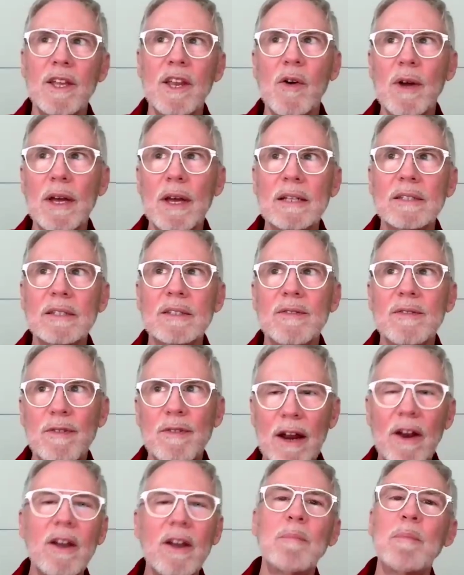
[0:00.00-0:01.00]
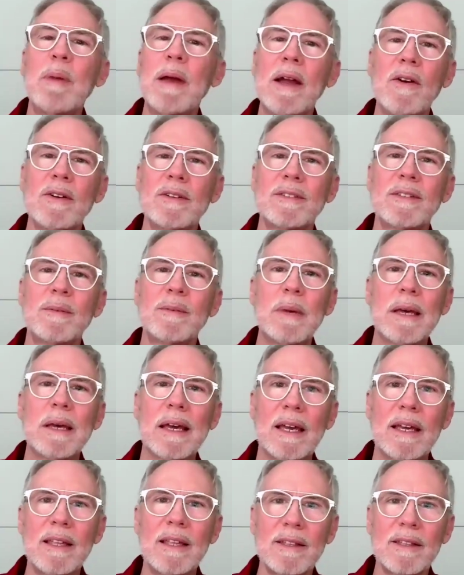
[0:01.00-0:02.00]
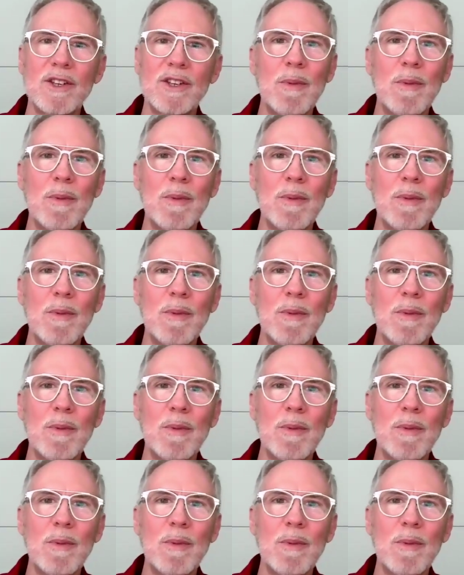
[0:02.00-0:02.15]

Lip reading: it's very apparent to me.